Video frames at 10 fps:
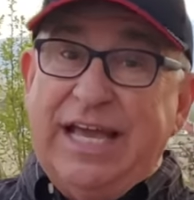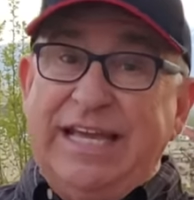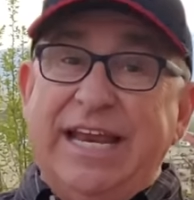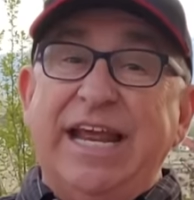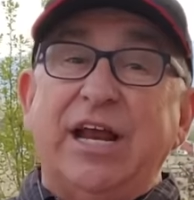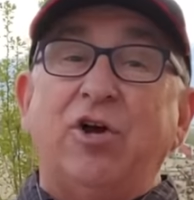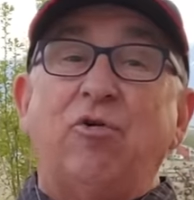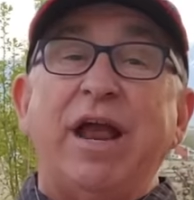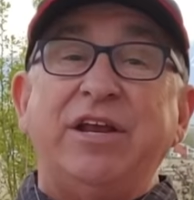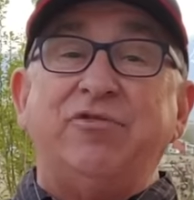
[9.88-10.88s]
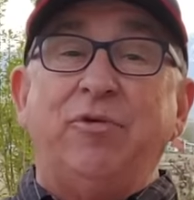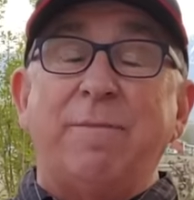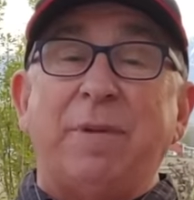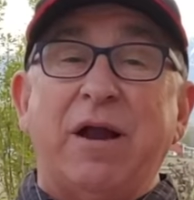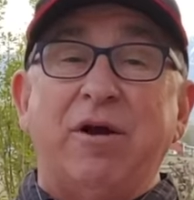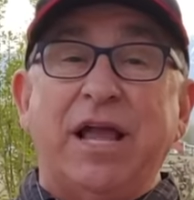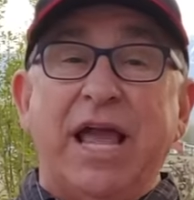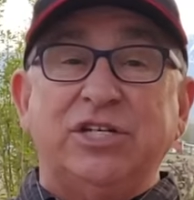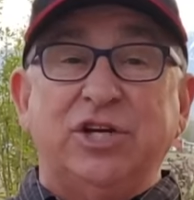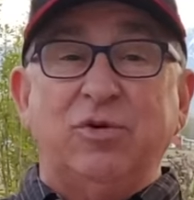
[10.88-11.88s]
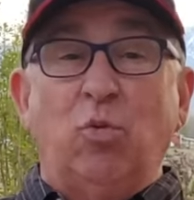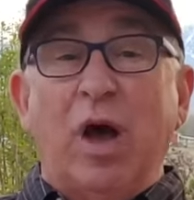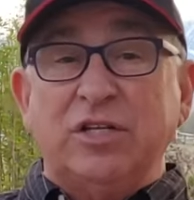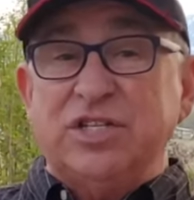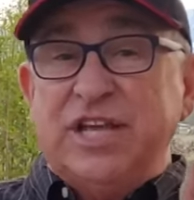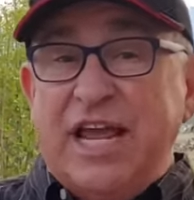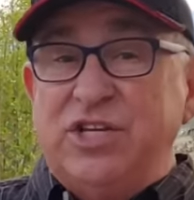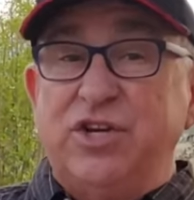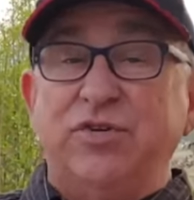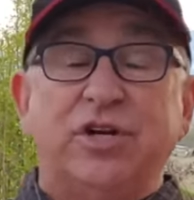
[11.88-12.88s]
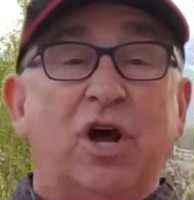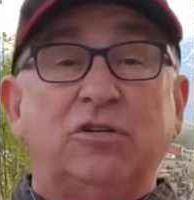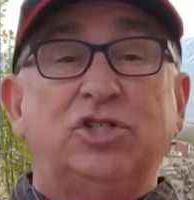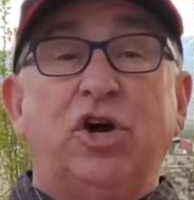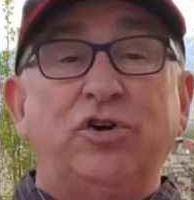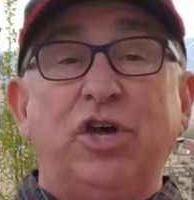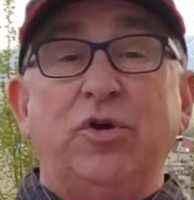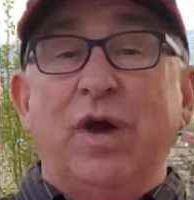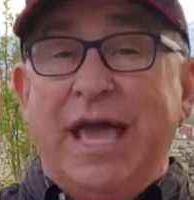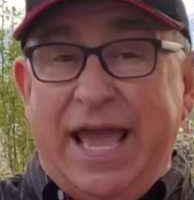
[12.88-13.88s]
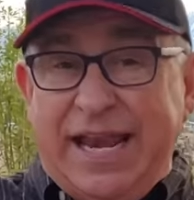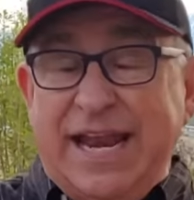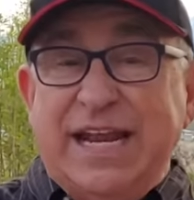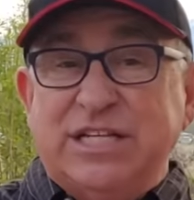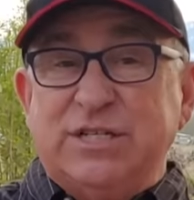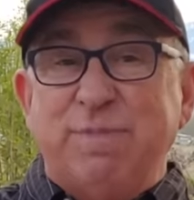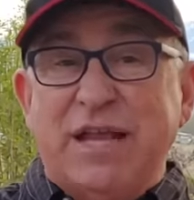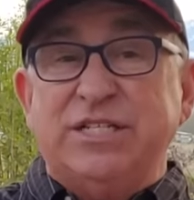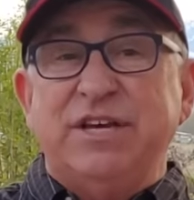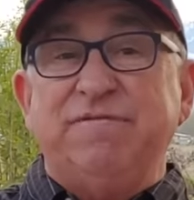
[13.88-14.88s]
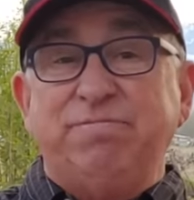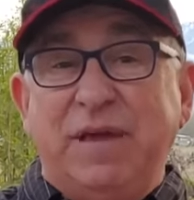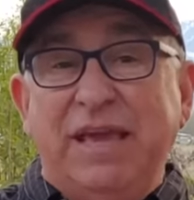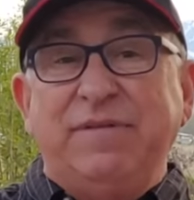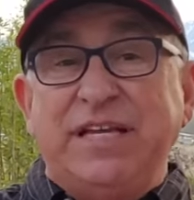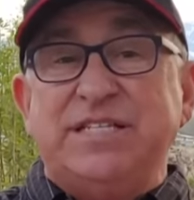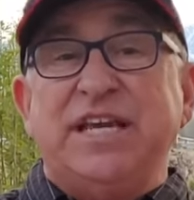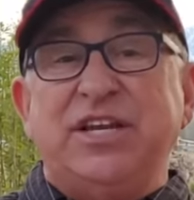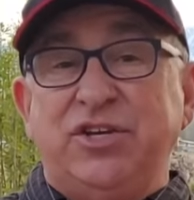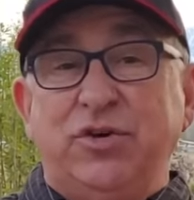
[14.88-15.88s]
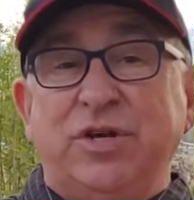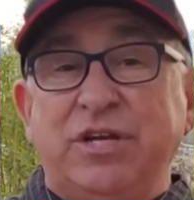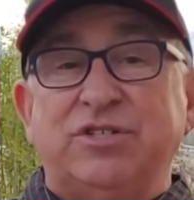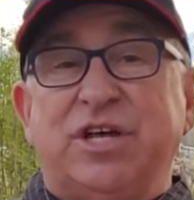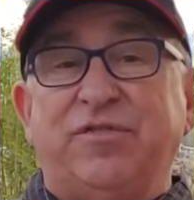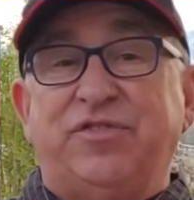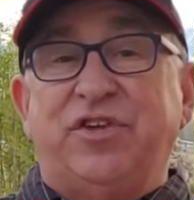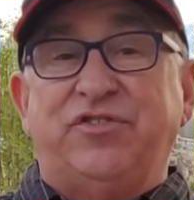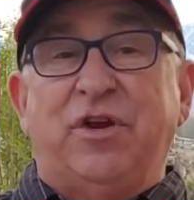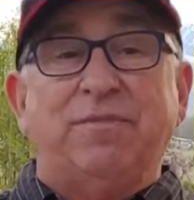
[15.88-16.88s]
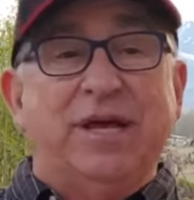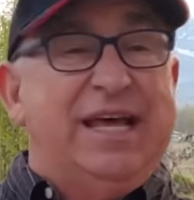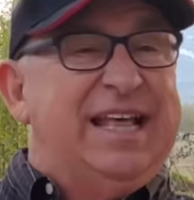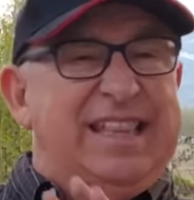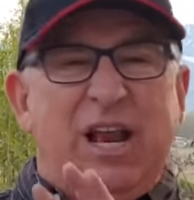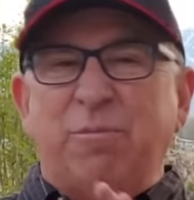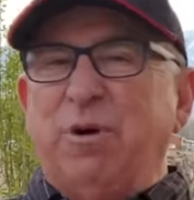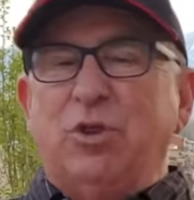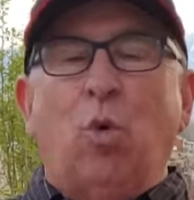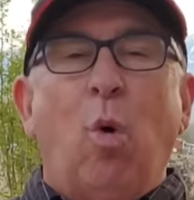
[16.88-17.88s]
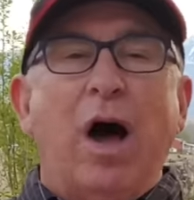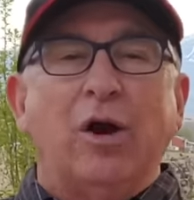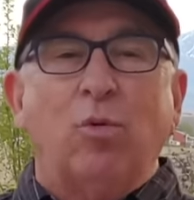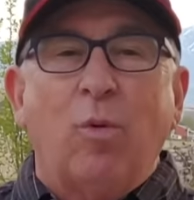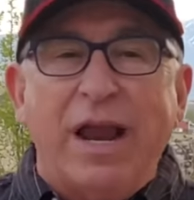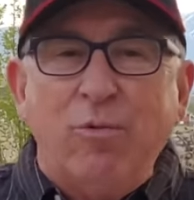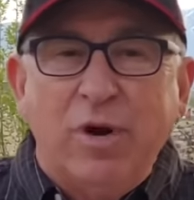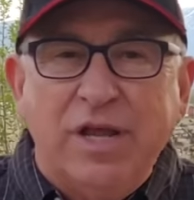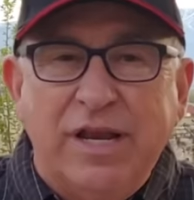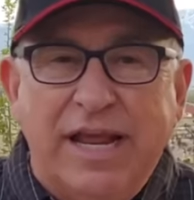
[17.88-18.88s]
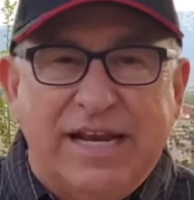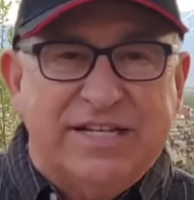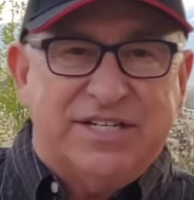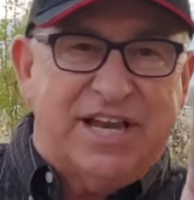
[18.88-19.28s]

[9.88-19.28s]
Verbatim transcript: you need a great drip irrigation. Well, stay tuned and I'll show you an inexpensive PVC do it yourself system that'll put the water right where you need it.